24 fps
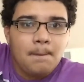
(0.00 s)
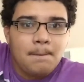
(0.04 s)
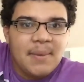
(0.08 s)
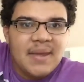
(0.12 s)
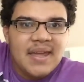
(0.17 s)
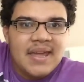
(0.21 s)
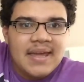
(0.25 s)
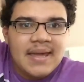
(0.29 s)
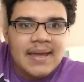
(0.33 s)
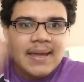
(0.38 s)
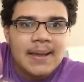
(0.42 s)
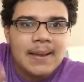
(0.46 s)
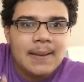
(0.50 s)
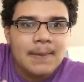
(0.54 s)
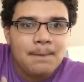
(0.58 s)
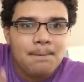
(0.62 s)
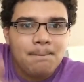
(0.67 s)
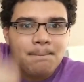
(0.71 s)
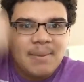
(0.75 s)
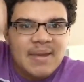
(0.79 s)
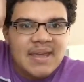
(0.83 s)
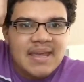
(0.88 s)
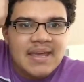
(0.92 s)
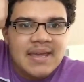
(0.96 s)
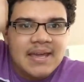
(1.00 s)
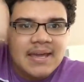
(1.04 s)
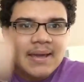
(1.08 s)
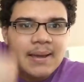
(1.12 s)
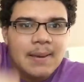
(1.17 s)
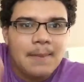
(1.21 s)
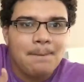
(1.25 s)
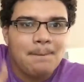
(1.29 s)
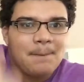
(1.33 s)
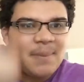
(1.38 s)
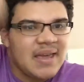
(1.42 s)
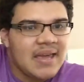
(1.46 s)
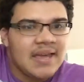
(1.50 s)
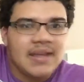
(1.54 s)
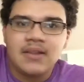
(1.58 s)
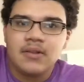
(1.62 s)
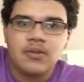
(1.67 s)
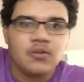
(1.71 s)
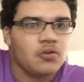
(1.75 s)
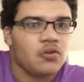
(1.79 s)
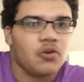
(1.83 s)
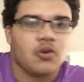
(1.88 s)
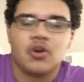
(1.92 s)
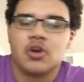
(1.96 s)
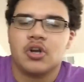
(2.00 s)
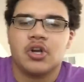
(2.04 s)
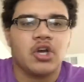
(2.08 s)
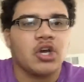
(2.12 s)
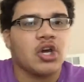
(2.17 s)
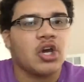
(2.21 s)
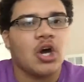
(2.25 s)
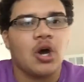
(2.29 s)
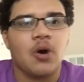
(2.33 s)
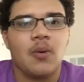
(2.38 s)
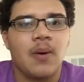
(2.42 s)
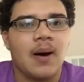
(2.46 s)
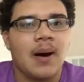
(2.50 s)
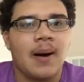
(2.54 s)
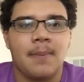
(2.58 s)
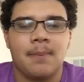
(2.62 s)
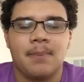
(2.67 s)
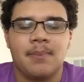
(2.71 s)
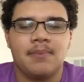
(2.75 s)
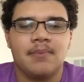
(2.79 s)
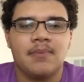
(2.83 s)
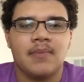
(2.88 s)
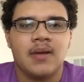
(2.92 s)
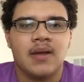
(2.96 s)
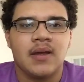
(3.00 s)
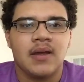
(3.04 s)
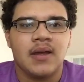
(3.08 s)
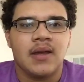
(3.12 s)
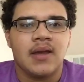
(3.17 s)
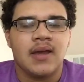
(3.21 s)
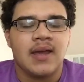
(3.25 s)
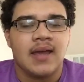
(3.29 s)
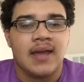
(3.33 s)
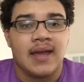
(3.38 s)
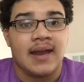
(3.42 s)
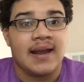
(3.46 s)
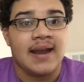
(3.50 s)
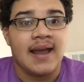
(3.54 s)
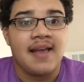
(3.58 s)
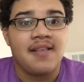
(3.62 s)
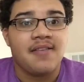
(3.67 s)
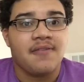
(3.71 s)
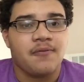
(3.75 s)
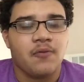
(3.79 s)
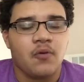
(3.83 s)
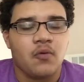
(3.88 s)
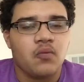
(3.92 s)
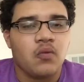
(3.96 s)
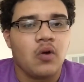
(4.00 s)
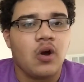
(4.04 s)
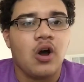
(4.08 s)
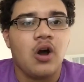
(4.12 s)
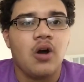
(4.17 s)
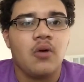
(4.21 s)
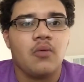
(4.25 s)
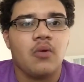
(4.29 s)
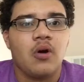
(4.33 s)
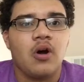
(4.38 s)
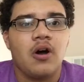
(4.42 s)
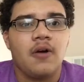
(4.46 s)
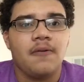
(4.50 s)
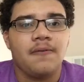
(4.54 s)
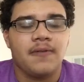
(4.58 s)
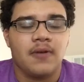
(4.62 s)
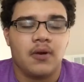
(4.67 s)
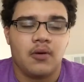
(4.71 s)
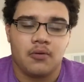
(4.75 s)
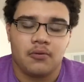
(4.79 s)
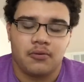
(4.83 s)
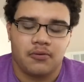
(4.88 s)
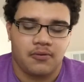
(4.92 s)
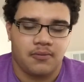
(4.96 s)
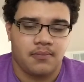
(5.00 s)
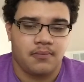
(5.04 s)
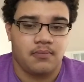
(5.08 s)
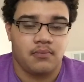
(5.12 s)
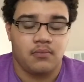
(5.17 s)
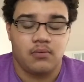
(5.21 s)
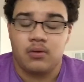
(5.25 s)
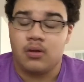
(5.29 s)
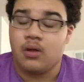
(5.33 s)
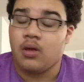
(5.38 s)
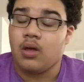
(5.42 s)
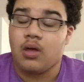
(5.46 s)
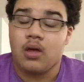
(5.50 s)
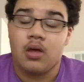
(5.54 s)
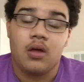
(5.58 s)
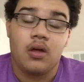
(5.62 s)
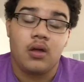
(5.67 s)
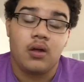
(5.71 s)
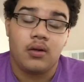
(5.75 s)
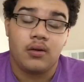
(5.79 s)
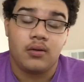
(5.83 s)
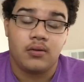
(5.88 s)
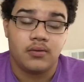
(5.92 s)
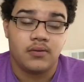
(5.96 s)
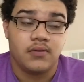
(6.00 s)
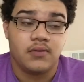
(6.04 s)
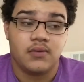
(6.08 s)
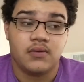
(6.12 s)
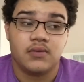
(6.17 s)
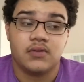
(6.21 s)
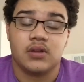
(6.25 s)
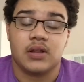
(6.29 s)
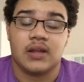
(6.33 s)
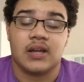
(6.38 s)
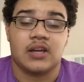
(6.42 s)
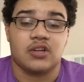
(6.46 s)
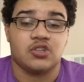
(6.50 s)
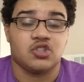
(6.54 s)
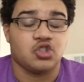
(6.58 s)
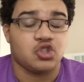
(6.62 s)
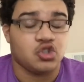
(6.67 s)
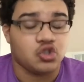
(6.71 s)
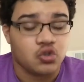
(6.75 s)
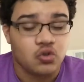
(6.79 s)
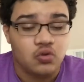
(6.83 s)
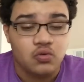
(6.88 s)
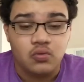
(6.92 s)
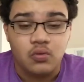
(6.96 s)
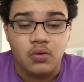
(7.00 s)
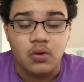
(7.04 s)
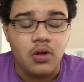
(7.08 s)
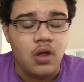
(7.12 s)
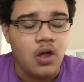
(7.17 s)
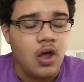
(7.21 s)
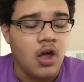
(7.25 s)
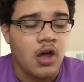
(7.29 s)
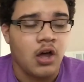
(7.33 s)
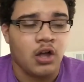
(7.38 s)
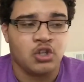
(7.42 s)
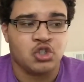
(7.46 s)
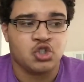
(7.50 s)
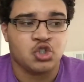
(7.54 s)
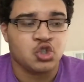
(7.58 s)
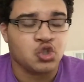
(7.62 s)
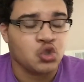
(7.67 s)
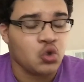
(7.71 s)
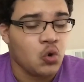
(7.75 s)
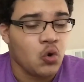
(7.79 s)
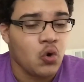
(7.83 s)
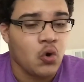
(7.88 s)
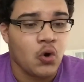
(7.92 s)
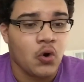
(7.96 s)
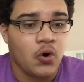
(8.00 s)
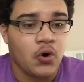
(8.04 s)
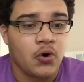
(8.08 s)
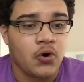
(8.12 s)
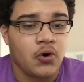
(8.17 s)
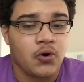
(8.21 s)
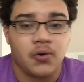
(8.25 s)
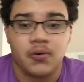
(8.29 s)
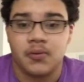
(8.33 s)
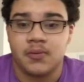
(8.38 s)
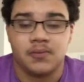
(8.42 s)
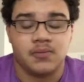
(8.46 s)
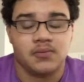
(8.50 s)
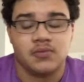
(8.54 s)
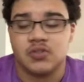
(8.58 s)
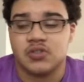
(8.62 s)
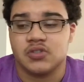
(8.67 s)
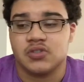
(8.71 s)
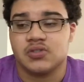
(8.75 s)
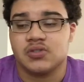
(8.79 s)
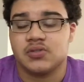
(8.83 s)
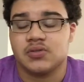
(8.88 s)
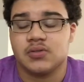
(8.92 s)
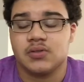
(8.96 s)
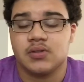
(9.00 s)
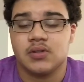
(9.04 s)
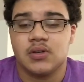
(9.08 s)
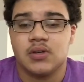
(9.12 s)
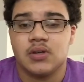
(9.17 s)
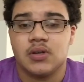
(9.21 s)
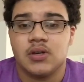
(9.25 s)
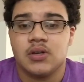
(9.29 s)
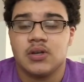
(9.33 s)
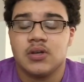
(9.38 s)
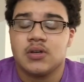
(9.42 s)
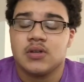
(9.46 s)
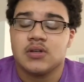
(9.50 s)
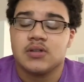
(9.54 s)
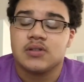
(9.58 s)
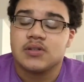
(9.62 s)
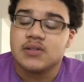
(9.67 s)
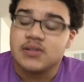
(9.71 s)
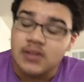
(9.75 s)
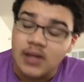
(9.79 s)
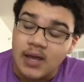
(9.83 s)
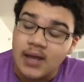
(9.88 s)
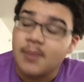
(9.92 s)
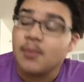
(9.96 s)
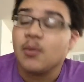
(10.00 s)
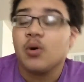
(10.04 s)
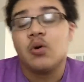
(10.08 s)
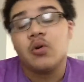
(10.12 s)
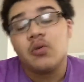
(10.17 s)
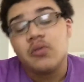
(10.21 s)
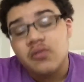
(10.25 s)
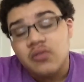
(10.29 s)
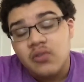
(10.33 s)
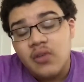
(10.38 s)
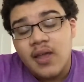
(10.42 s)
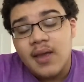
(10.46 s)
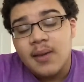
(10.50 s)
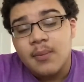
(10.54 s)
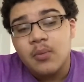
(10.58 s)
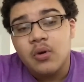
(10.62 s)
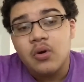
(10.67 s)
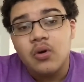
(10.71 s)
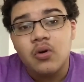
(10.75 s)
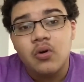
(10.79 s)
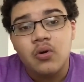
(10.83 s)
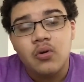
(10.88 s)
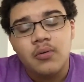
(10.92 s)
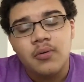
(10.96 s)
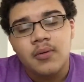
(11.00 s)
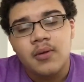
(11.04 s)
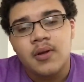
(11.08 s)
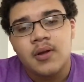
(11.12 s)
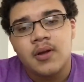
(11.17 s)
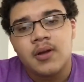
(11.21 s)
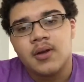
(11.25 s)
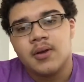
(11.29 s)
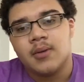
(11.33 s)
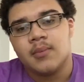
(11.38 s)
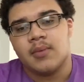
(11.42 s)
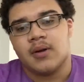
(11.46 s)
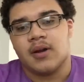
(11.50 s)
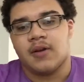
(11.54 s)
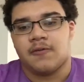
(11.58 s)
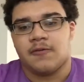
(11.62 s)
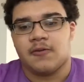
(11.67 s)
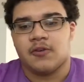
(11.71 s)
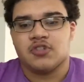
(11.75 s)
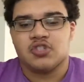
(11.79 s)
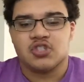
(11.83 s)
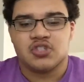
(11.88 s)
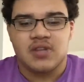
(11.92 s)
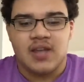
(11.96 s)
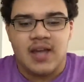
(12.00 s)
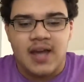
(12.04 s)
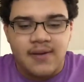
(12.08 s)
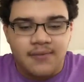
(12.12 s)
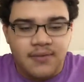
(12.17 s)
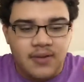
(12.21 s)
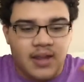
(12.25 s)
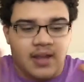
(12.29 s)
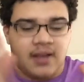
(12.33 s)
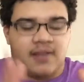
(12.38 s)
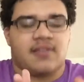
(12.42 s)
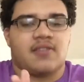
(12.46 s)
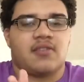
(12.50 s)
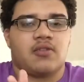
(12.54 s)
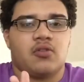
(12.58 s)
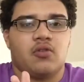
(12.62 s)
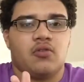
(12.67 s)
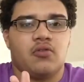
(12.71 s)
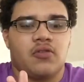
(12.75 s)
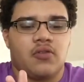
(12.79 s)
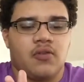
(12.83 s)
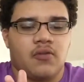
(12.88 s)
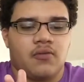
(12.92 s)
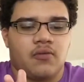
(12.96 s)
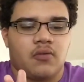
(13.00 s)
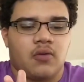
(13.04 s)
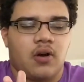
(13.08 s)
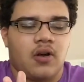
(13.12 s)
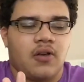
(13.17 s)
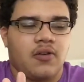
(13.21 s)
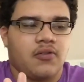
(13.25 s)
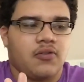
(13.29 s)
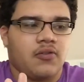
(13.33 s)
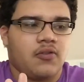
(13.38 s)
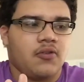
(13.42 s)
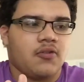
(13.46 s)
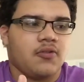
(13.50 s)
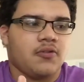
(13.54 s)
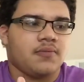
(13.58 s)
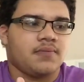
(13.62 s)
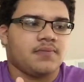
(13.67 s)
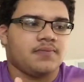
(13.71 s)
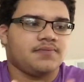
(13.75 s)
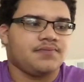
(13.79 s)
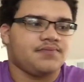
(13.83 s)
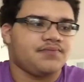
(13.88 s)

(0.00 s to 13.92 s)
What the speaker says: bing, bing, bing, they're going to go up. And as for Raw, Raw feels it's like a chore, just same old, same old. But if you just have exclusive roster,